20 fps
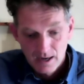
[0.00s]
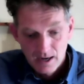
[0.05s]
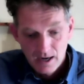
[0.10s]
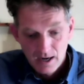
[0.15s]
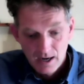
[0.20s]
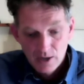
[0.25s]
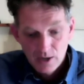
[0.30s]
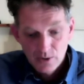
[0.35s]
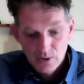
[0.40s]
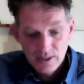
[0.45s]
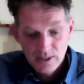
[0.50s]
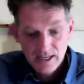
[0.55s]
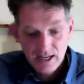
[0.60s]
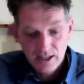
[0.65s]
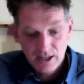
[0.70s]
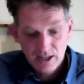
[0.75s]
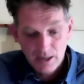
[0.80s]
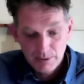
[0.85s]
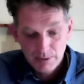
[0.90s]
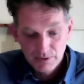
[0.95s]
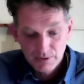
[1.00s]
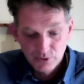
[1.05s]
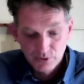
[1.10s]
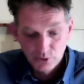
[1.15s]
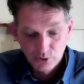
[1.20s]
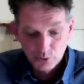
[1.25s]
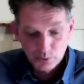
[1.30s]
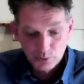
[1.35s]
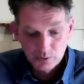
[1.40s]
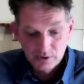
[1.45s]
Only a couple of
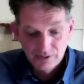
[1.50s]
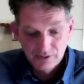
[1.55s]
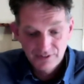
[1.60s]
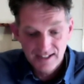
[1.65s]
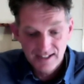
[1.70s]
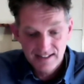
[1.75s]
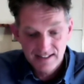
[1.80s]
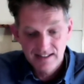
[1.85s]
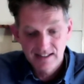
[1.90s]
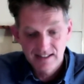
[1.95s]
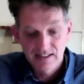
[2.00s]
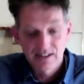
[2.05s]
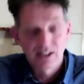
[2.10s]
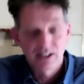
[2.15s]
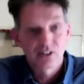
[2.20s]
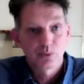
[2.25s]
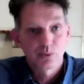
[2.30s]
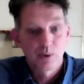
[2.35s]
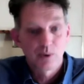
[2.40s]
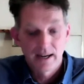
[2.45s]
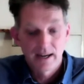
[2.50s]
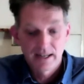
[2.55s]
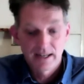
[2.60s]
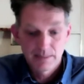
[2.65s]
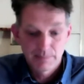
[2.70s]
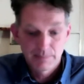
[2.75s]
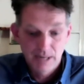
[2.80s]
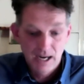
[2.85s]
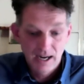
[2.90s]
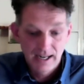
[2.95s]
doors were affected in this way,
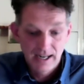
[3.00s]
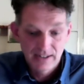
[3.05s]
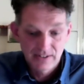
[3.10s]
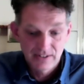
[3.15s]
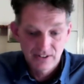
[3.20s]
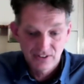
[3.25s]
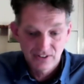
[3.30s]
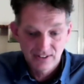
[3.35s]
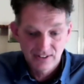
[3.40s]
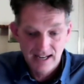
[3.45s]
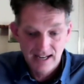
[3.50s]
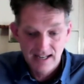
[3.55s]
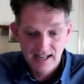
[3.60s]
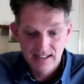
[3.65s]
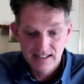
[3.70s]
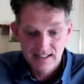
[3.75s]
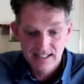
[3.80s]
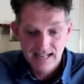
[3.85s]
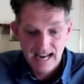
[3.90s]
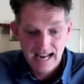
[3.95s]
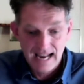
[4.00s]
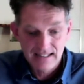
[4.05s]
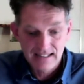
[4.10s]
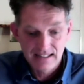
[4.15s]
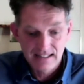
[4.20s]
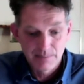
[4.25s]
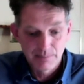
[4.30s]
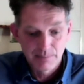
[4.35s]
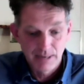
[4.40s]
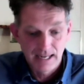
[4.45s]
but I understand it had
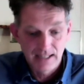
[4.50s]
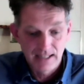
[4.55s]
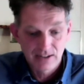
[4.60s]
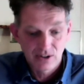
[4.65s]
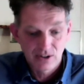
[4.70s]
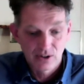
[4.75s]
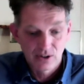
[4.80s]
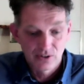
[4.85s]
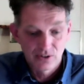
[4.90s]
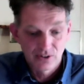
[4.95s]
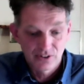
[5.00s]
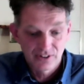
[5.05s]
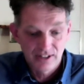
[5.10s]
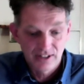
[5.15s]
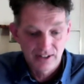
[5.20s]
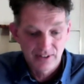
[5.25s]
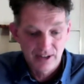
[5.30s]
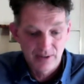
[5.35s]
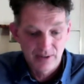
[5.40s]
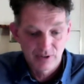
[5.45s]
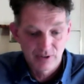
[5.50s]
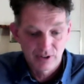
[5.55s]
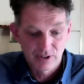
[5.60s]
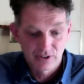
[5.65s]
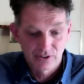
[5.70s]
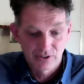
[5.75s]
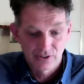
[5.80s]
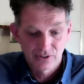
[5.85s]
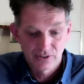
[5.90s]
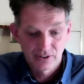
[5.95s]
an impact on the South
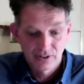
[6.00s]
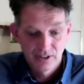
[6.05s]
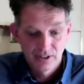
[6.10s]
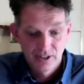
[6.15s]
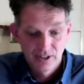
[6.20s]
Africans.